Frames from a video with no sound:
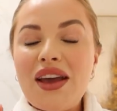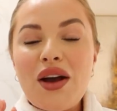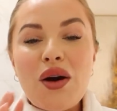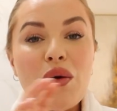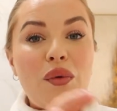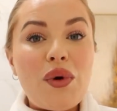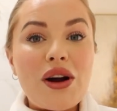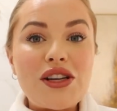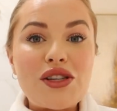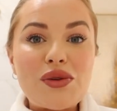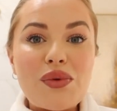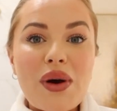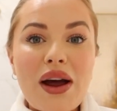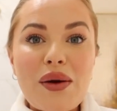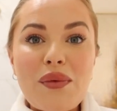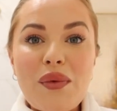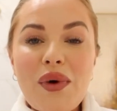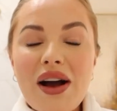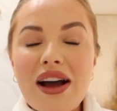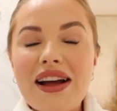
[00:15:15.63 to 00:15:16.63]
What do
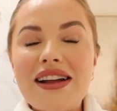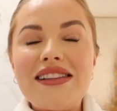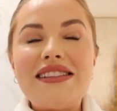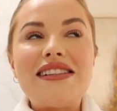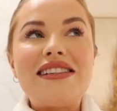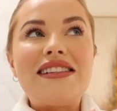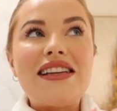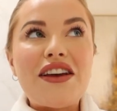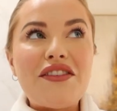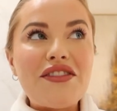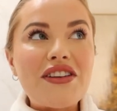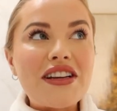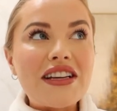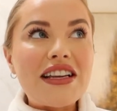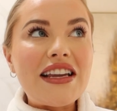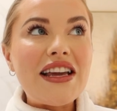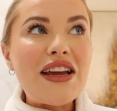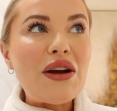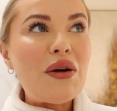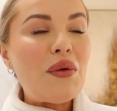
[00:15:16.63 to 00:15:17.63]
I want?
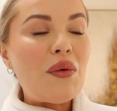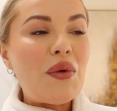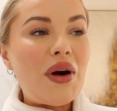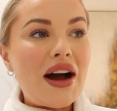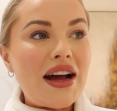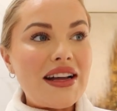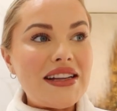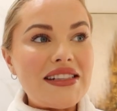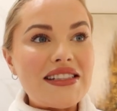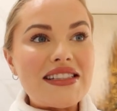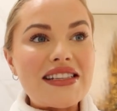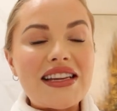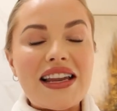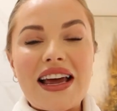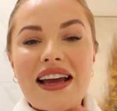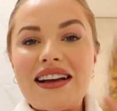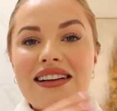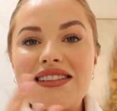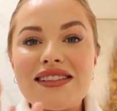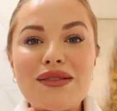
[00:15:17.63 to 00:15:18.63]
Definitely want
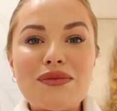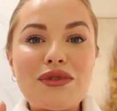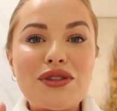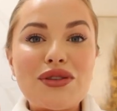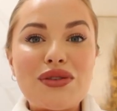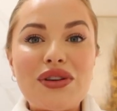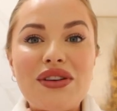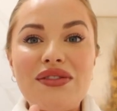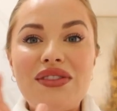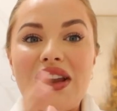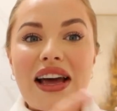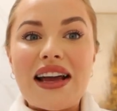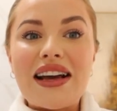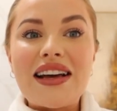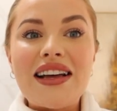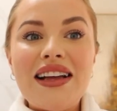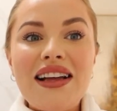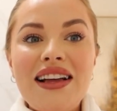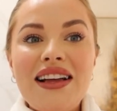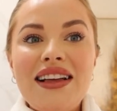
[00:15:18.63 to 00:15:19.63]
like some sort of
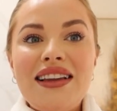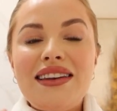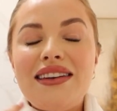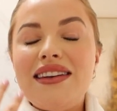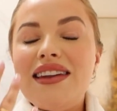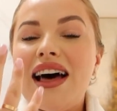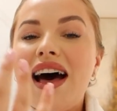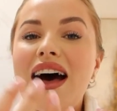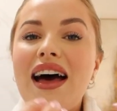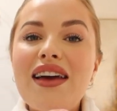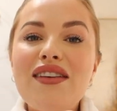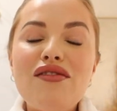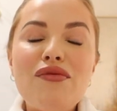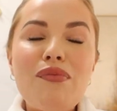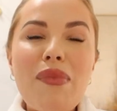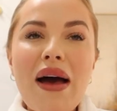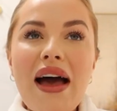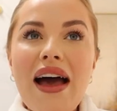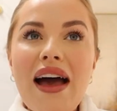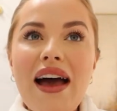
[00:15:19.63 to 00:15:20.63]
like
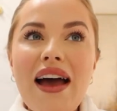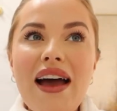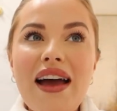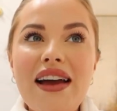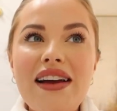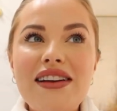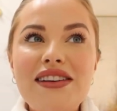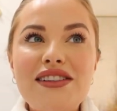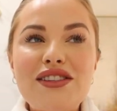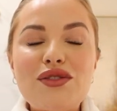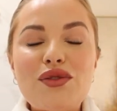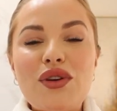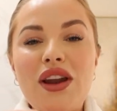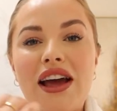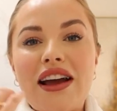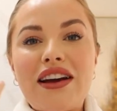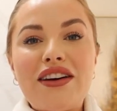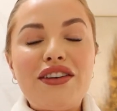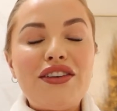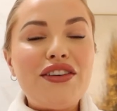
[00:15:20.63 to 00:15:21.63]
live band or
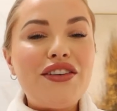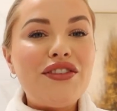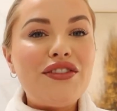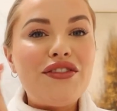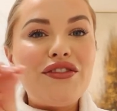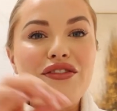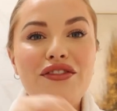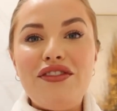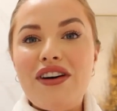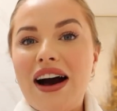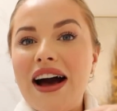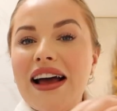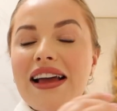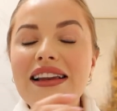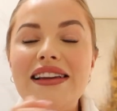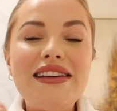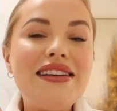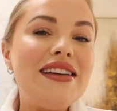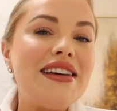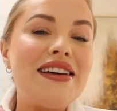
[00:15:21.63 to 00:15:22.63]
like
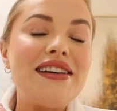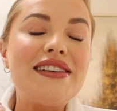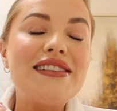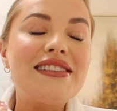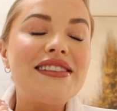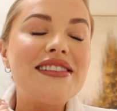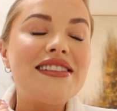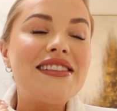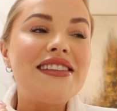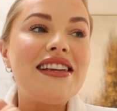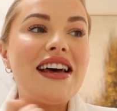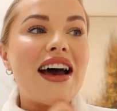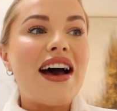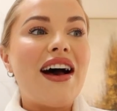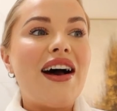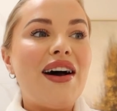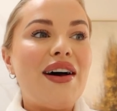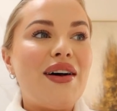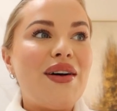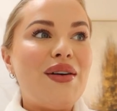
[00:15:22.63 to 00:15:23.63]
violinist next,
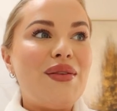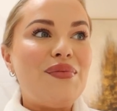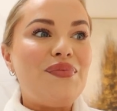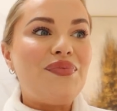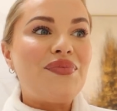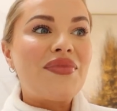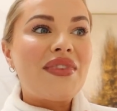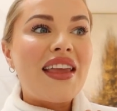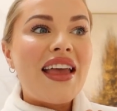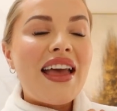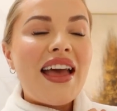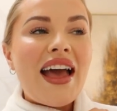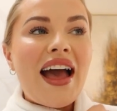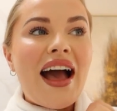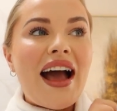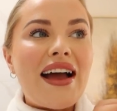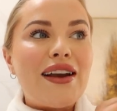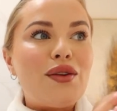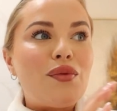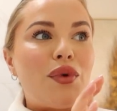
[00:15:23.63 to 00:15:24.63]

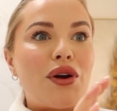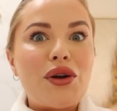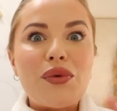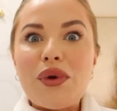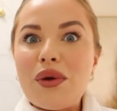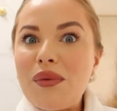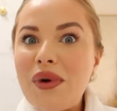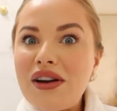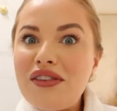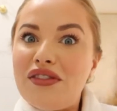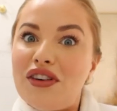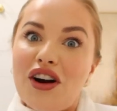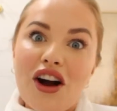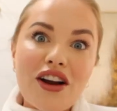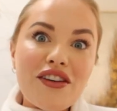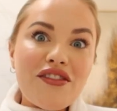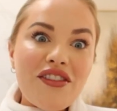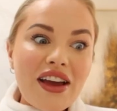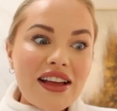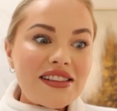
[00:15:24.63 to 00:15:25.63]
and what do we want for
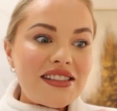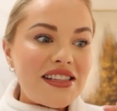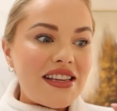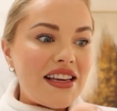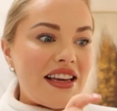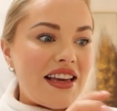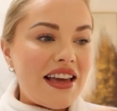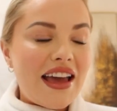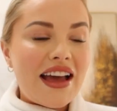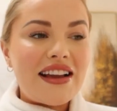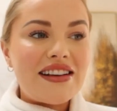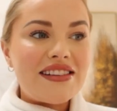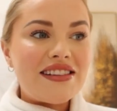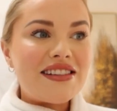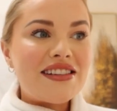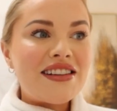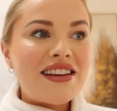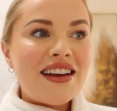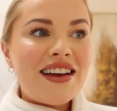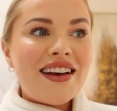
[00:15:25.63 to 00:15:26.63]
confetti,
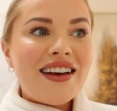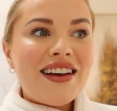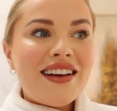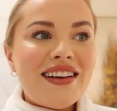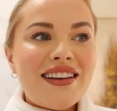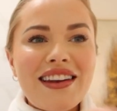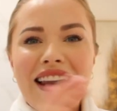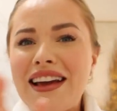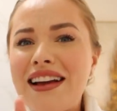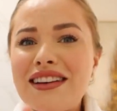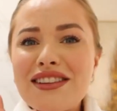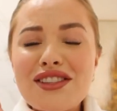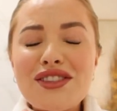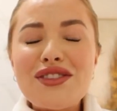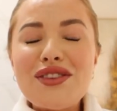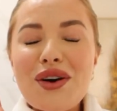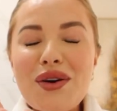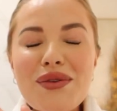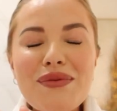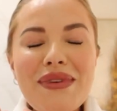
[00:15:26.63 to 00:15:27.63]
and like
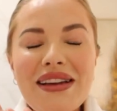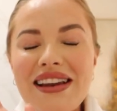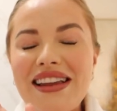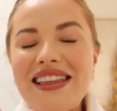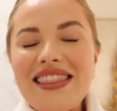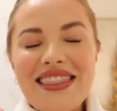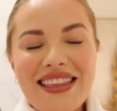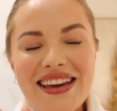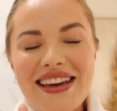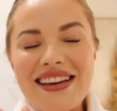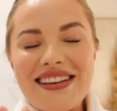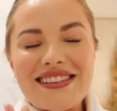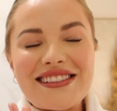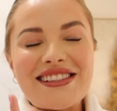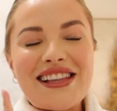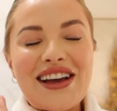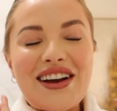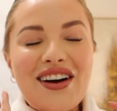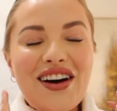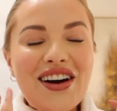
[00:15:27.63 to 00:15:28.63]
so many things,
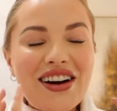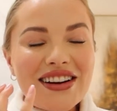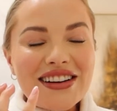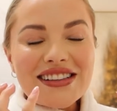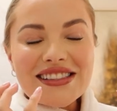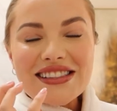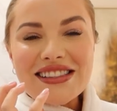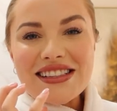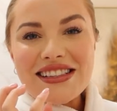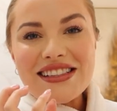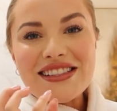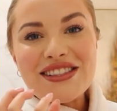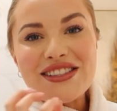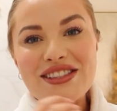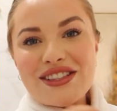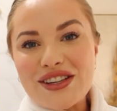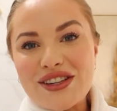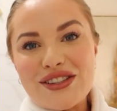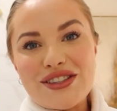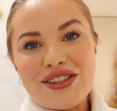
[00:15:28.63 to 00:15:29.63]
like honestly
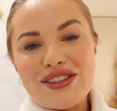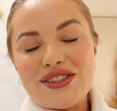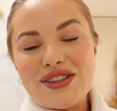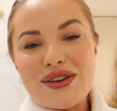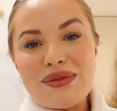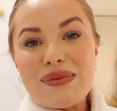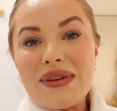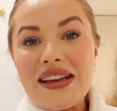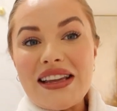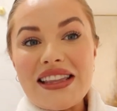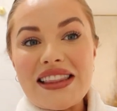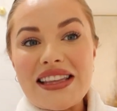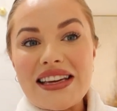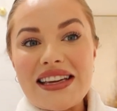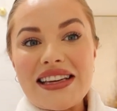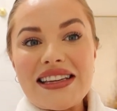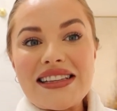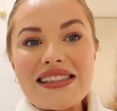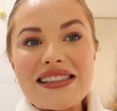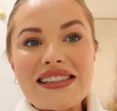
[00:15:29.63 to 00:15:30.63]
so many
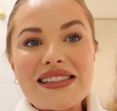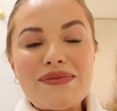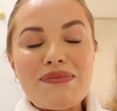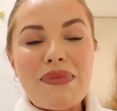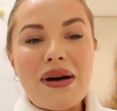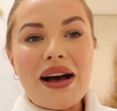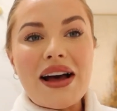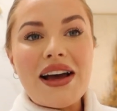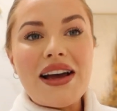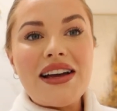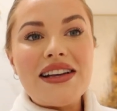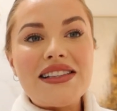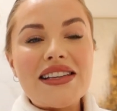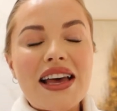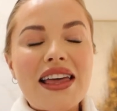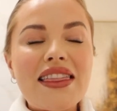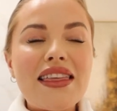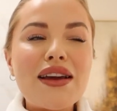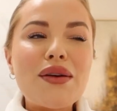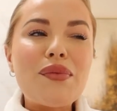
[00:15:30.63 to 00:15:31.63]
things. But
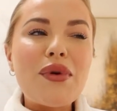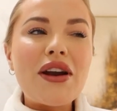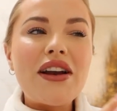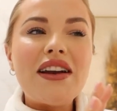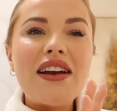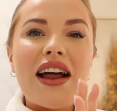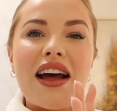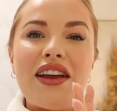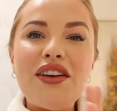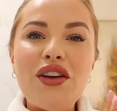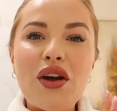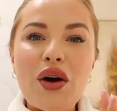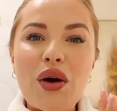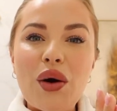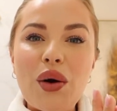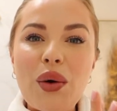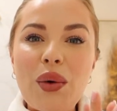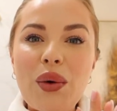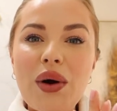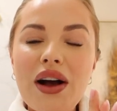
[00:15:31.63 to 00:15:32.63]
I think Brent and I
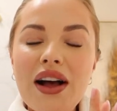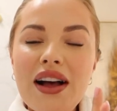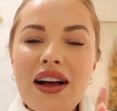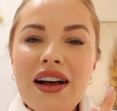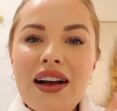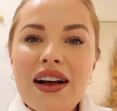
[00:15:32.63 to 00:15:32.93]
know